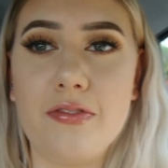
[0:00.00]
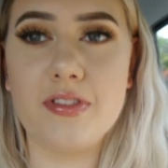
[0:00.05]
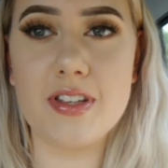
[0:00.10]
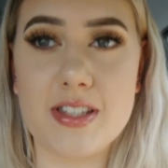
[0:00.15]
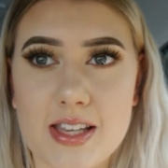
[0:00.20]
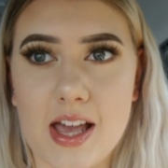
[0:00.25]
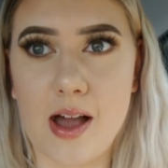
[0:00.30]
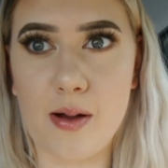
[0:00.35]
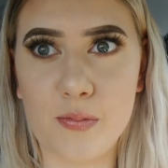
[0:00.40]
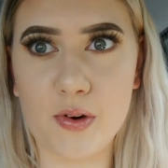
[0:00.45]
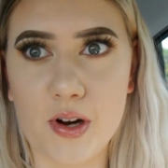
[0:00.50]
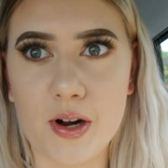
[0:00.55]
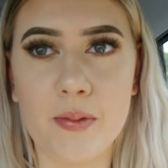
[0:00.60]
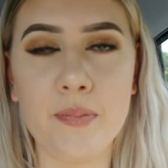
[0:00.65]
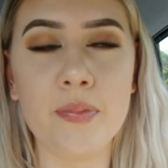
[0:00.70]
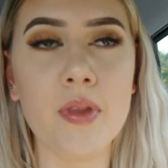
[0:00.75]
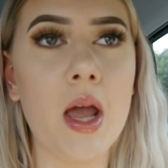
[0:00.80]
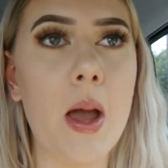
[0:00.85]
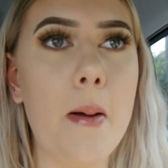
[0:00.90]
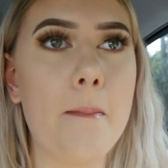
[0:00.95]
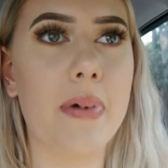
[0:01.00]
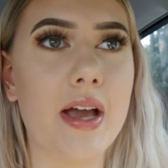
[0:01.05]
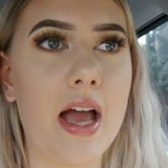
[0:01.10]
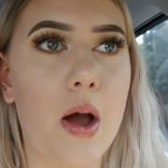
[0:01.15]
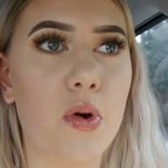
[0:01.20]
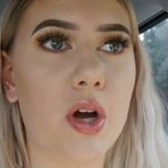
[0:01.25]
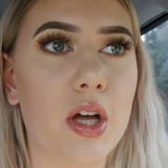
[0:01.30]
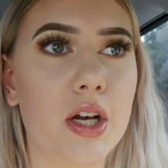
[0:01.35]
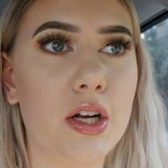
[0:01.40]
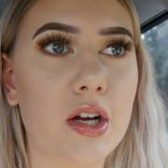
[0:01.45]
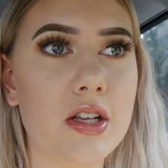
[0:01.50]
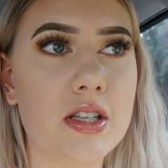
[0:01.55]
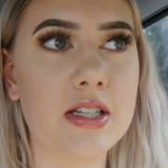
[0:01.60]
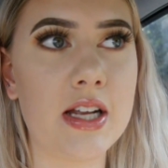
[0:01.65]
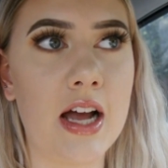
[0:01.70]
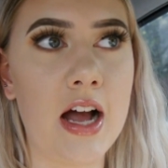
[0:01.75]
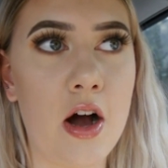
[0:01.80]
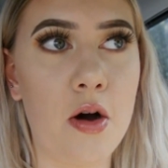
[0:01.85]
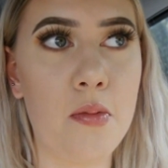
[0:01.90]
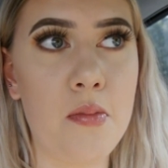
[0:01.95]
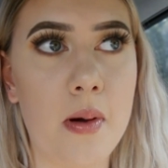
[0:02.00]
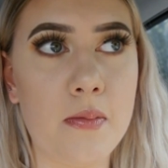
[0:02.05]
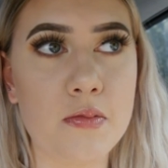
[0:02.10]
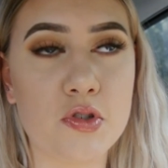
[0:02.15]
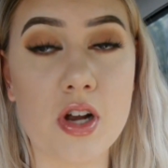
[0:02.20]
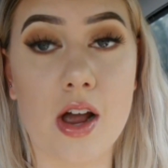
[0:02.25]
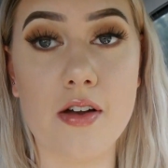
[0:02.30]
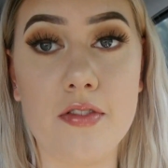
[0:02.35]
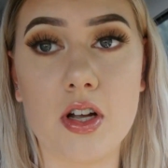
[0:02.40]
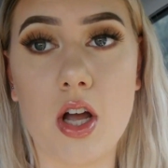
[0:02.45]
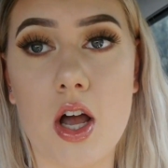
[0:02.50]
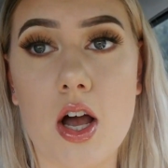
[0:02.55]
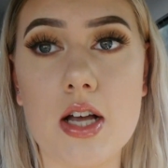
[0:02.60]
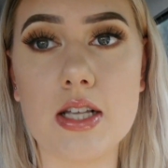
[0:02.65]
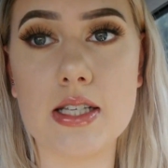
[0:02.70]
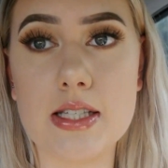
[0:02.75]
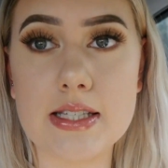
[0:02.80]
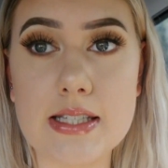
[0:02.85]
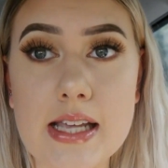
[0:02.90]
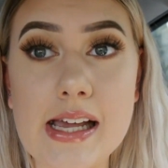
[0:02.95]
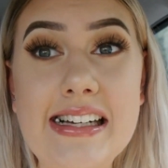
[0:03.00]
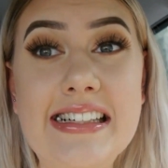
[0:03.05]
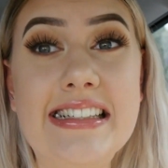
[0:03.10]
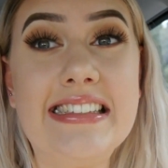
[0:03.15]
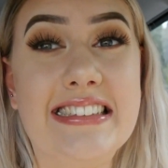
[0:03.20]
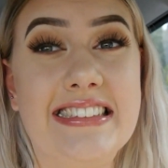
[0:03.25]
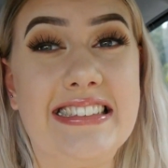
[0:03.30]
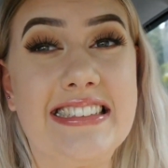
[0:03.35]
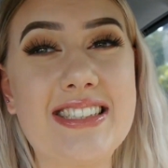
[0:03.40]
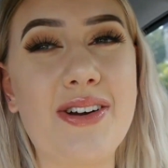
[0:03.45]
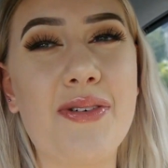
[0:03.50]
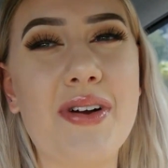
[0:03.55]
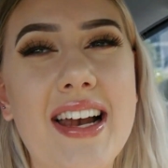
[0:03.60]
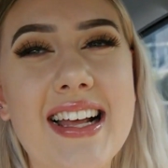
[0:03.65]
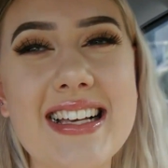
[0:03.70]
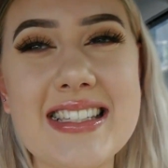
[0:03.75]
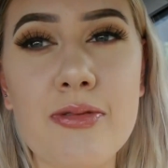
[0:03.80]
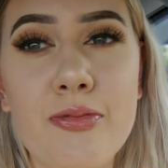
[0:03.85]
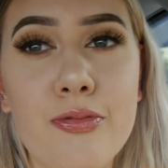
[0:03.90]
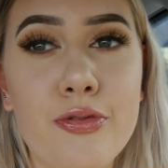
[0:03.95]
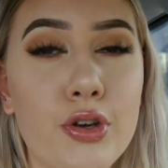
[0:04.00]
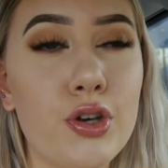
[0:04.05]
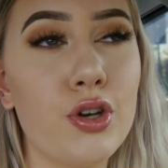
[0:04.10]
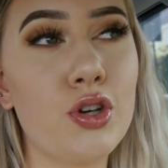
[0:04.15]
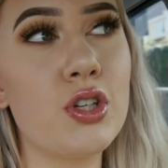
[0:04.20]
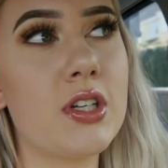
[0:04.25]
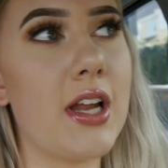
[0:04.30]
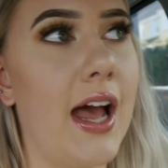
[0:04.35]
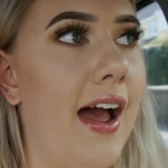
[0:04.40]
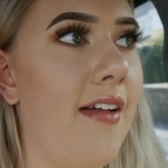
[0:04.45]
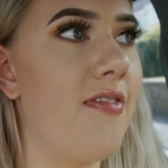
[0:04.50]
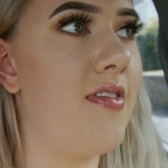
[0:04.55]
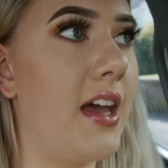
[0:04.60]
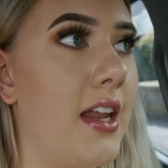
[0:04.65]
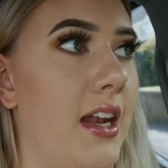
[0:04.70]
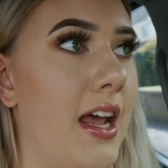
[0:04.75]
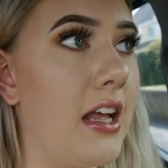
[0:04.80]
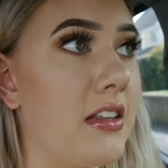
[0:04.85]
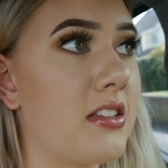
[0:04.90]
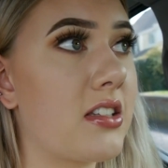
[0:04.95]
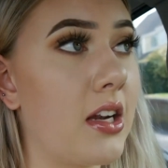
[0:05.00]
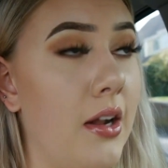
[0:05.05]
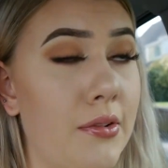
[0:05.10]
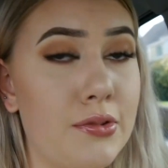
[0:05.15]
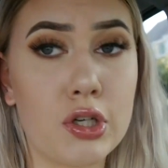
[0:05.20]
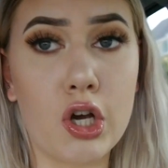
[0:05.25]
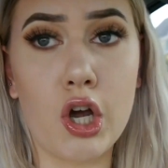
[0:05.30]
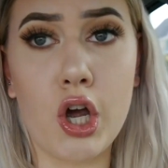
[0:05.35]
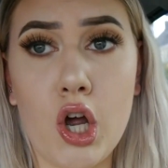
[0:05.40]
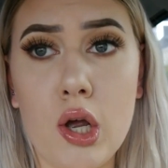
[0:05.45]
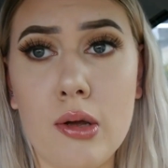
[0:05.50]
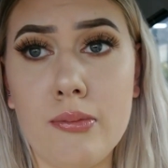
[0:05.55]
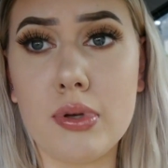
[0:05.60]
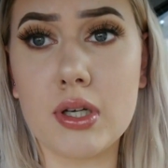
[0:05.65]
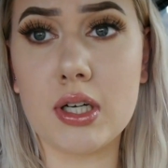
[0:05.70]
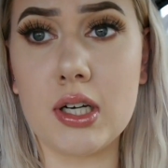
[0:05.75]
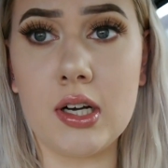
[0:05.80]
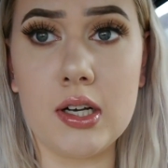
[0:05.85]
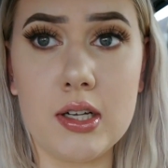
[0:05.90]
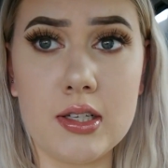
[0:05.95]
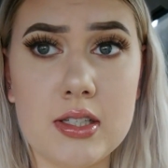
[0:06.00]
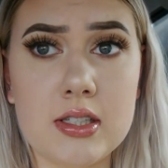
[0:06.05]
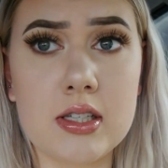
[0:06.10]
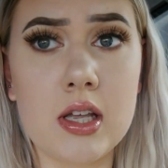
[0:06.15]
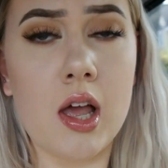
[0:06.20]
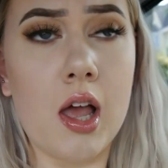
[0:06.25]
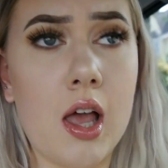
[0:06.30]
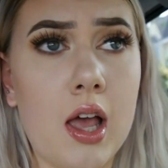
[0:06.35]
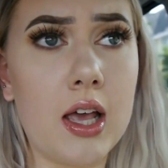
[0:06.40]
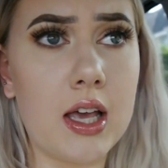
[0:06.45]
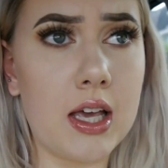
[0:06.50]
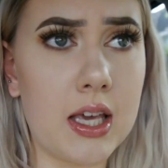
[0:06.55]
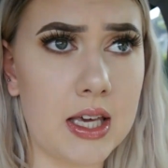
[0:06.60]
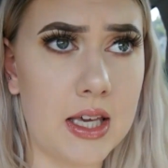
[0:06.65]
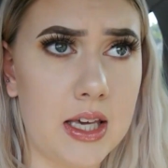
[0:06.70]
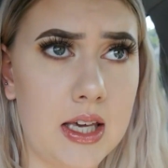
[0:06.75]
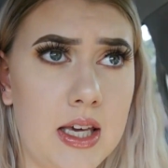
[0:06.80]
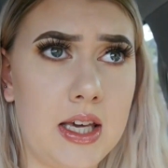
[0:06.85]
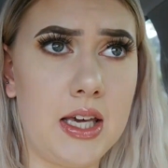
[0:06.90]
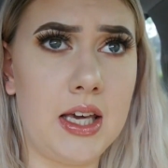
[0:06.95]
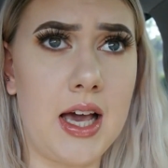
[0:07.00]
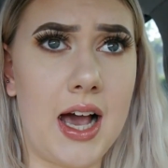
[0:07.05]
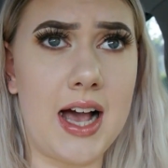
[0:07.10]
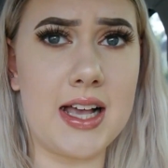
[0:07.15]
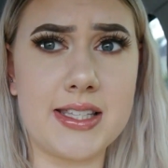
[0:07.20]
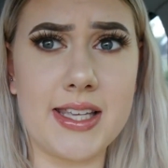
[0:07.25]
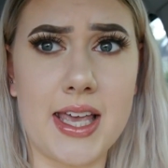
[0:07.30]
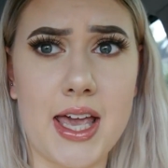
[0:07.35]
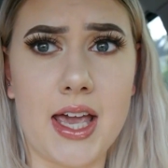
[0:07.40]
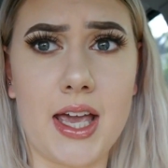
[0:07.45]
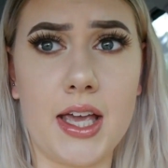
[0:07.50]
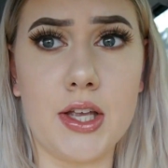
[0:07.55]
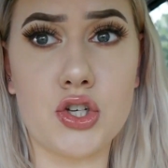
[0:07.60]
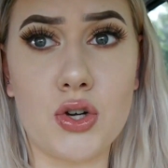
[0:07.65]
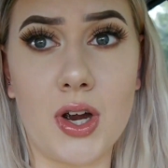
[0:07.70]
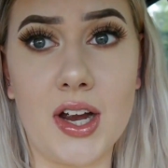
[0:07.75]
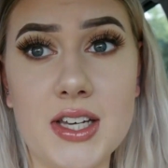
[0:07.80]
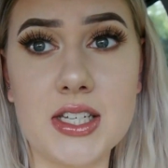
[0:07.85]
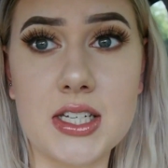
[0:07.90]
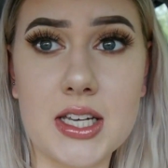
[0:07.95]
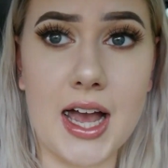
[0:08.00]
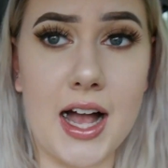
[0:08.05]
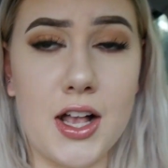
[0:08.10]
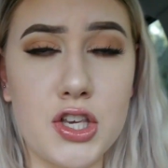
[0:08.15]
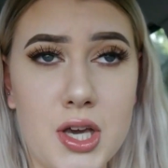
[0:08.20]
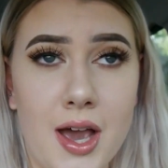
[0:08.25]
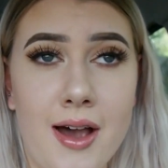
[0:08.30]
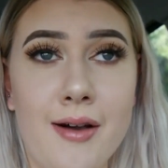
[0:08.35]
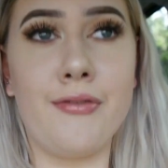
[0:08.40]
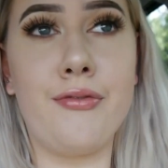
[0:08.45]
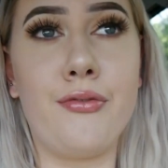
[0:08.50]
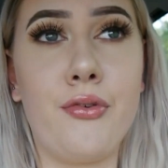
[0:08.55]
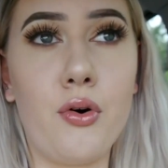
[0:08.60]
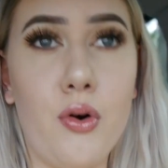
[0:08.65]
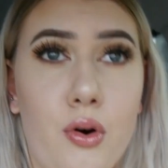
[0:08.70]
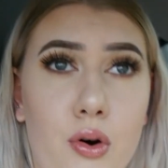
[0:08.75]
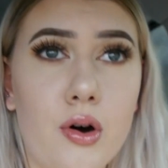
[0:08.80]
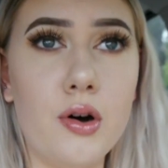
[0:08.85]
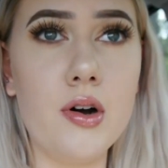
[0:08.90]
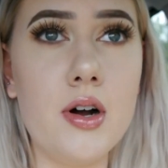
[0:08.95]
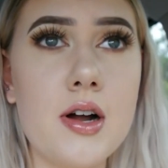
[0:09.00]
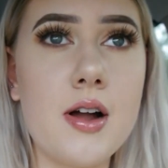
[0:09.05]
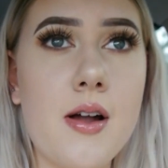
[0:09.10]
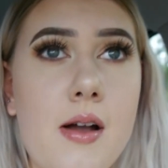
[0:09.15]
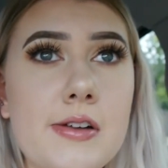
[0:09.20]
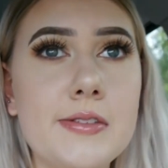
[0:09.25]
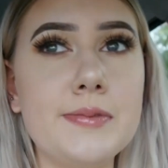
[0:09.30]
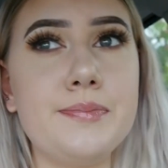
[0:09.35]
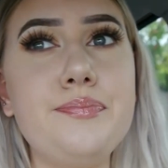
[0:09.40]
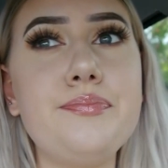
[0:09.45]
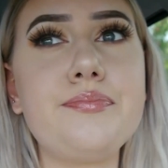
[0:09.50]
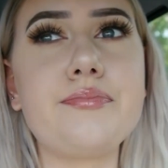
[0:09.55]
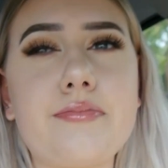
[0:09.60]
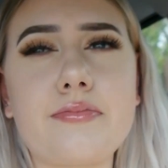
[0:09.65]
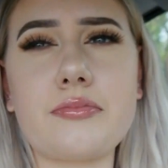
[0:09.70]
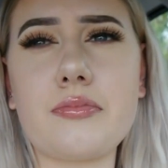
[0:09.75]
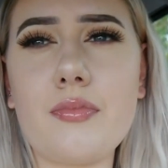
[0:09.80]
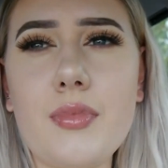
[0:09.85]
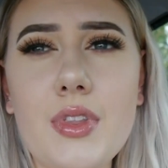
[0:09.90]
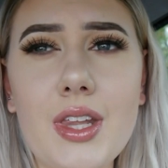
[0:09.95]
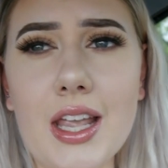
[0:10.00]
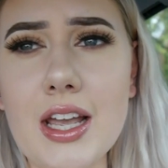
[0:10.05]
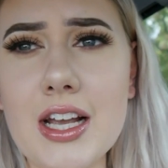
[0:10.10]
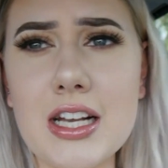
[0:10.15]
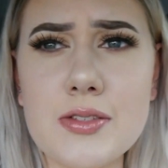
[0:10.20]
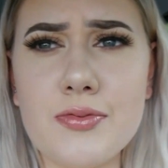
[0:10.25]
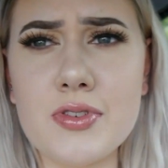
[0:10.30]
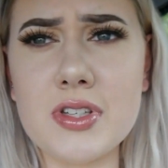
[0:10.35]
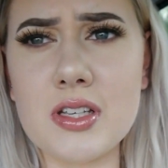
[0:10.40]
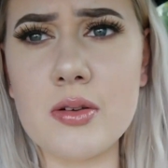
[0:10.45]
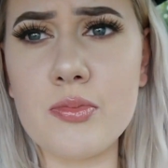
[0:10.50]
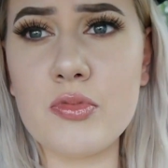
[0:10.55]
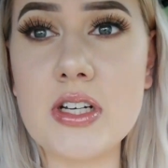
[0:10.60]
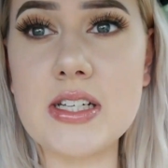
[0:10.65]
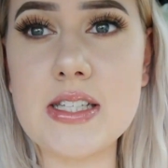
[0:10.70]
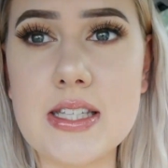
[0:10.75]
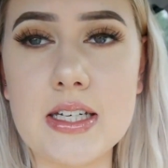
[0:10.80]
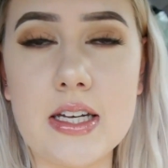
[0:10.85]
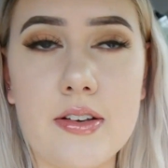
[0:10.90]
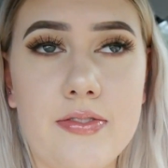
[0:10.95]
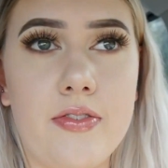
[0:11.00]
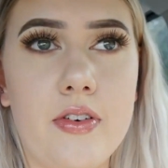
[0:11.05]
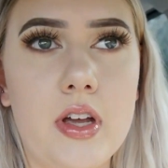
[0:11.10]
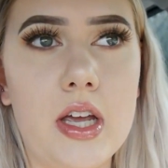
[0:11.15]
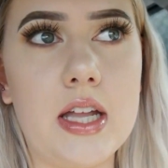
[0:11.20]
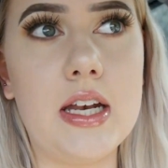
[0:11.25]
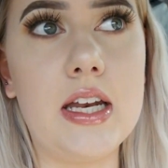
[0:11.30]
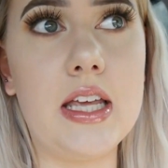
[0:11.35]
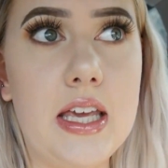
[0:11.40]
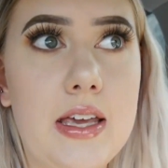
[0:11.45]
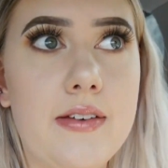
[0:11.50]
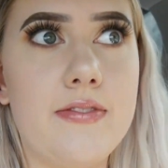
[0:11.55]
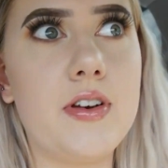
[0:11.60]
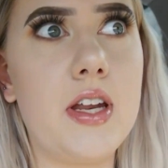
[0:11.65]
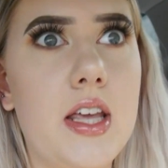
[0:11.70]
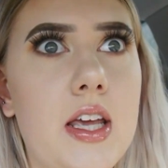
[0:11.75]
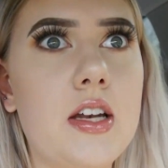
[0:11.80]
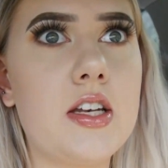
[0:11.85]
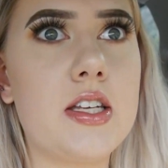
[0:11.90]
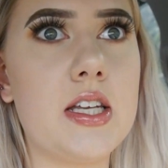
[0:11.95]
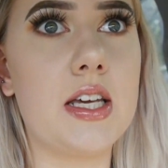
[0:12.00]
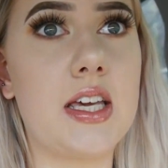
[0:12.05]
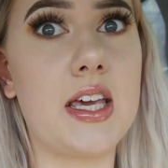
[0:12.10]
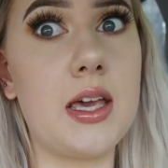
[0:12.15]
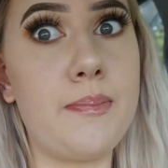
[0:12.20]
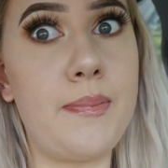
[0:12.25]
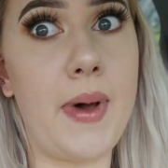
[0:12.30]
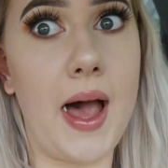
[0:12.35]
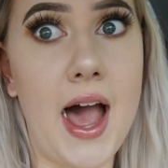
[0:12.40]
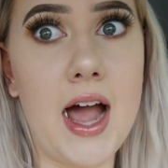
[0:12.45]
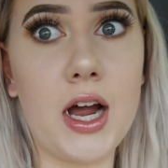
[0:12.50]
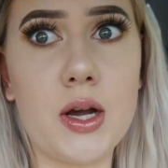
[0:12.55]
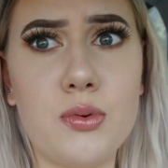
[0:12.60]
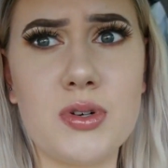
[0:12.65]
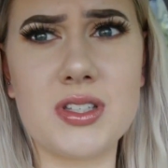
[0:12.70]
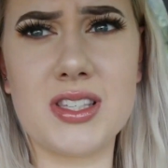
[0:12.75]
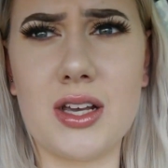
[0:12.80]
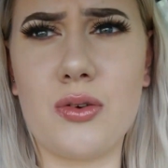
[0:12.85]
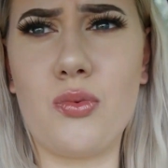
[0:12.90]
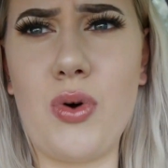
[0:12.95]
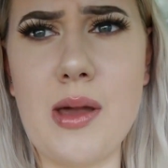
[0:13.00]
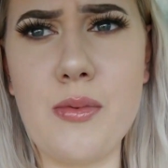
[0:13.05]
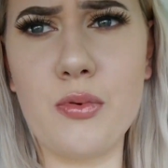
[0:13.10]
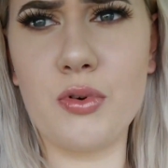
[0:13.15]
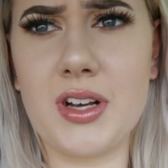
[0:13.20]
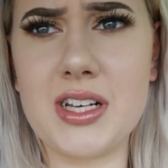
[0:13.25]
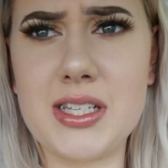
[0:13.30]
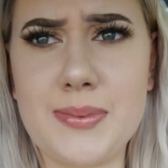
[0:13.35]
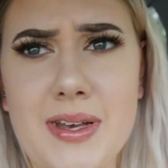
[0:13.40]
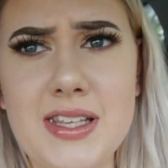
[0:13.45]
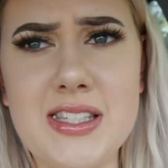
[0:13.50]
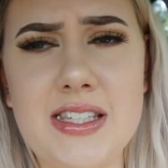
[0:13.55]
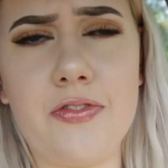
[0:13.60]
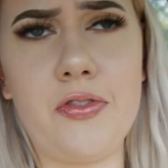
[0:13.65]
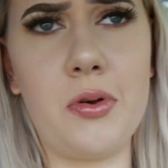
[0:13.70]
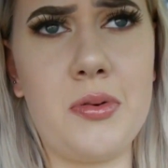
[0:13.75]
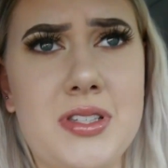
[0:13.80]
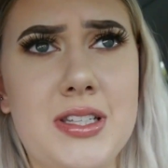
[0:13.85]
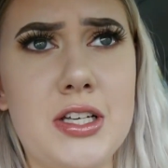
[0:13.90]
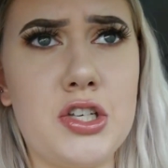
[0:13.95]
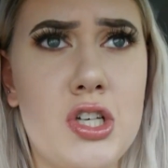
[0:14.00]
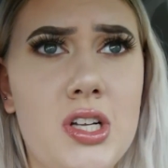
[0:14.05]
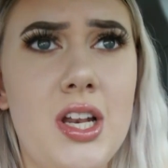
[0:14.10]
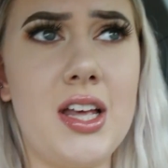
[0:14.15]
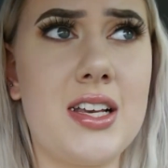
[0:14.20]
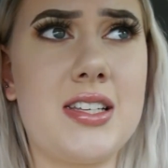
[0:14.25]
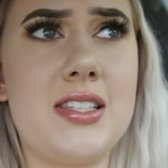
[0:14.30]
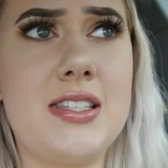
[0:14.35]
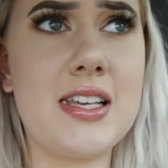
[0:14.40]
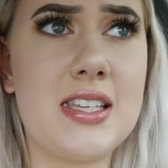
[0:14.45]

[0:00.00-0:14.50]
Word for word: Love this camera. But yeah, we're gonna go to town. Mum's driving us. I'm gonna get some food, and then Ed's gonna have to go home because he has a train to catch at four. Because for some reason, if an evening ticket back was like way more expensive, it was literally like